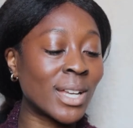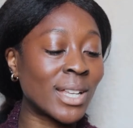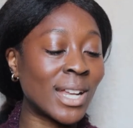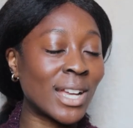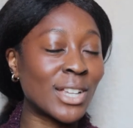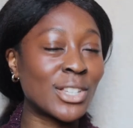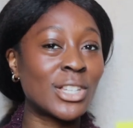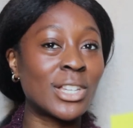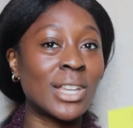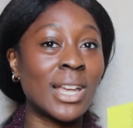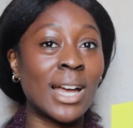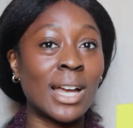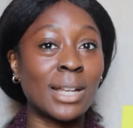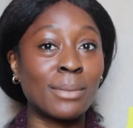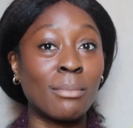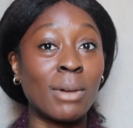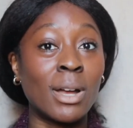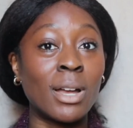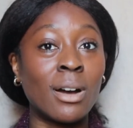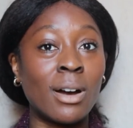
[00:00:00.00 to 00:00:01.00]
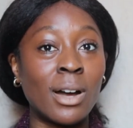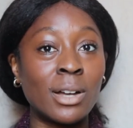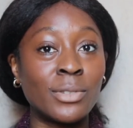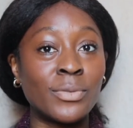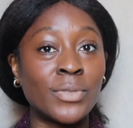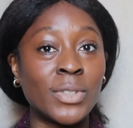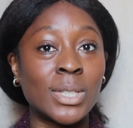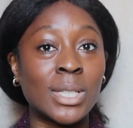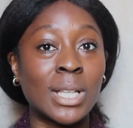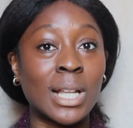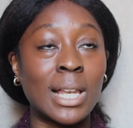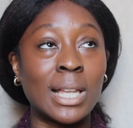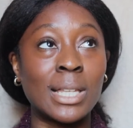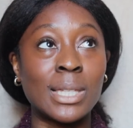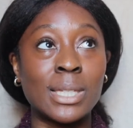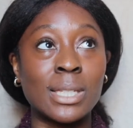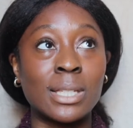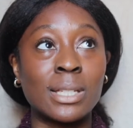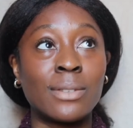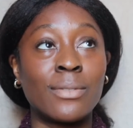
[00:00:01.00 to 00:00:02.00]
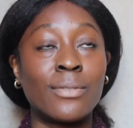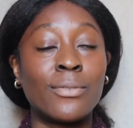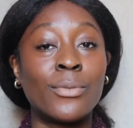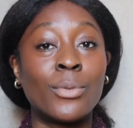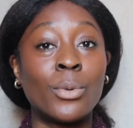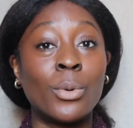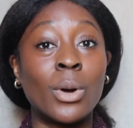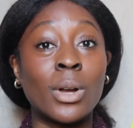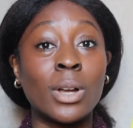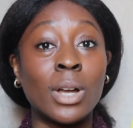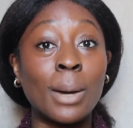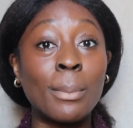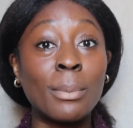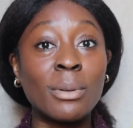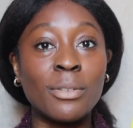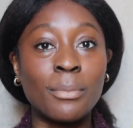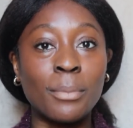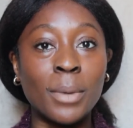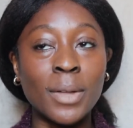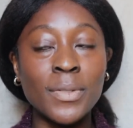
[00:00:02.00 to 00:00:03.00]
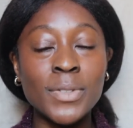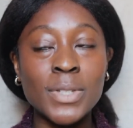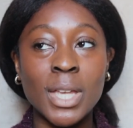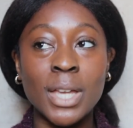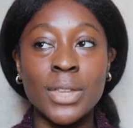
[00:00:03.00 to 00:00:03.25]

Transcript: I'd actually had my eye on this cleanser for a couple of months,